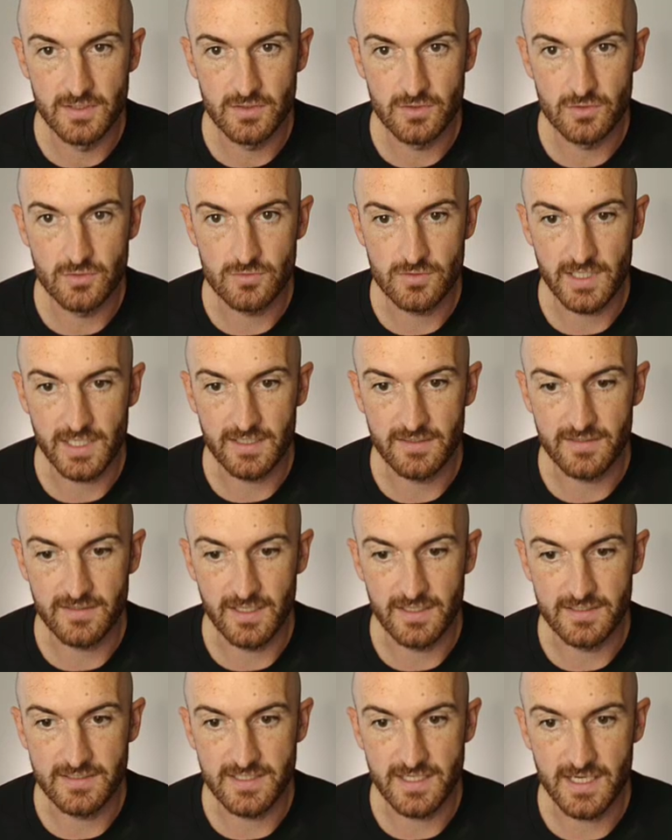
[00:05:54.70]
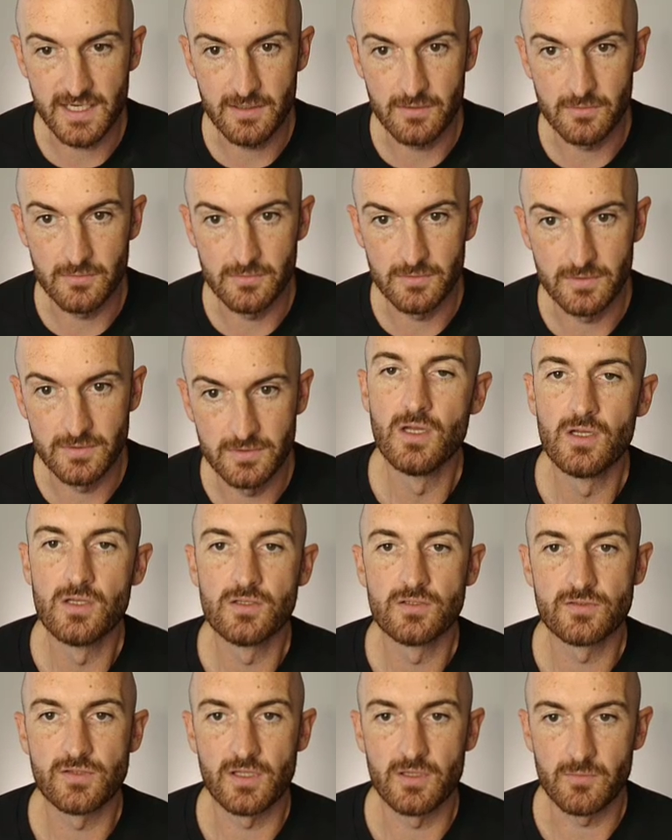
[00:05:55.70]
drag that down
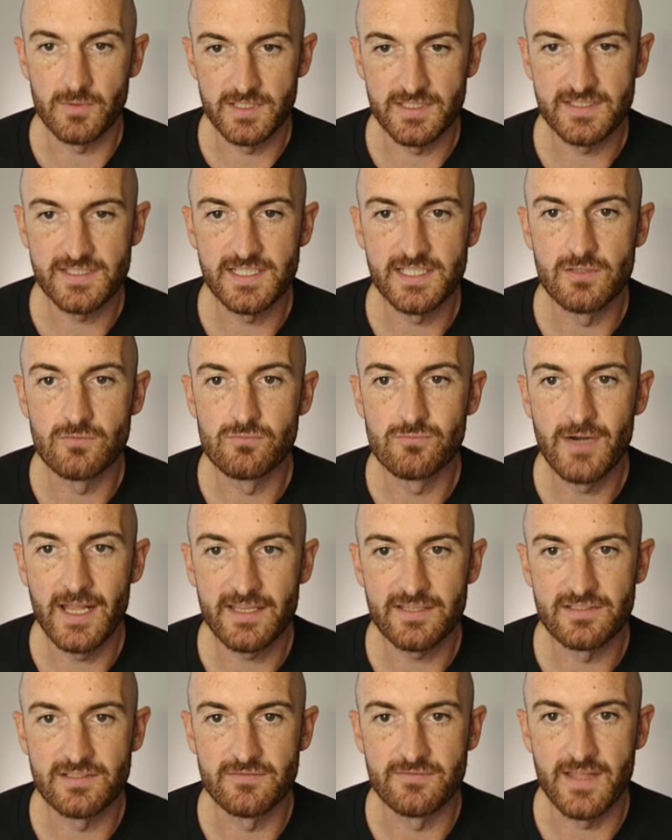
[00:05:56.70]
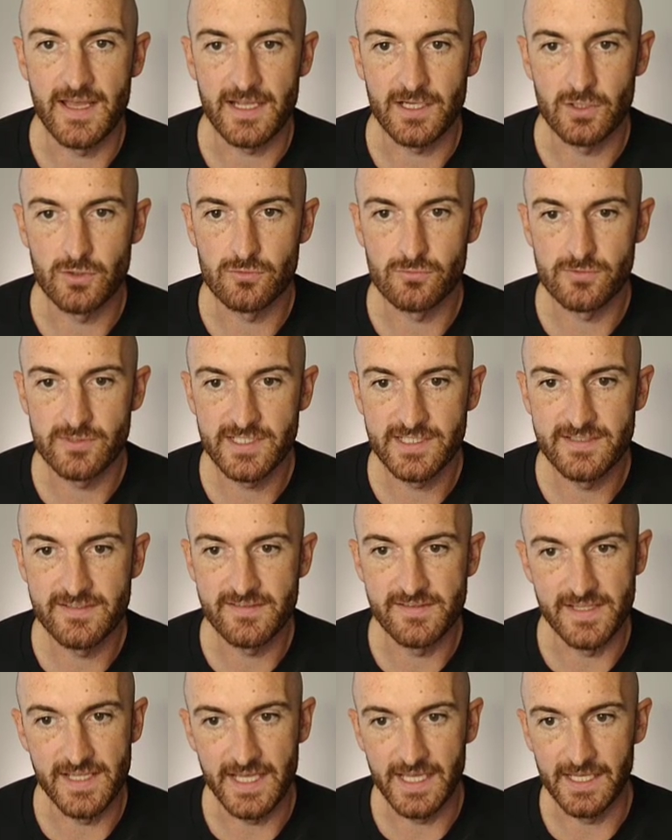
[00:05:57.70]
so that we can see the rest of that grid
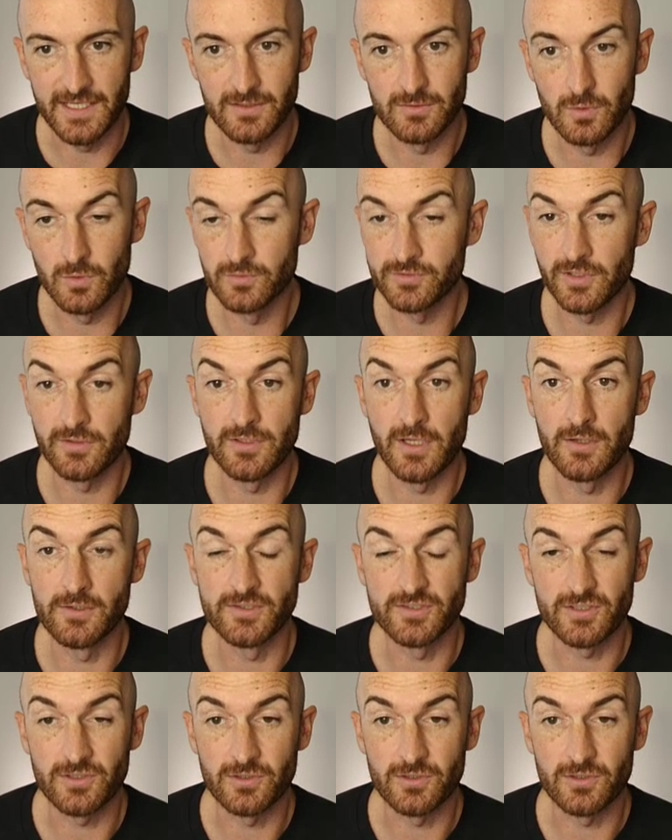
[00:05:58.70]
there, also known as a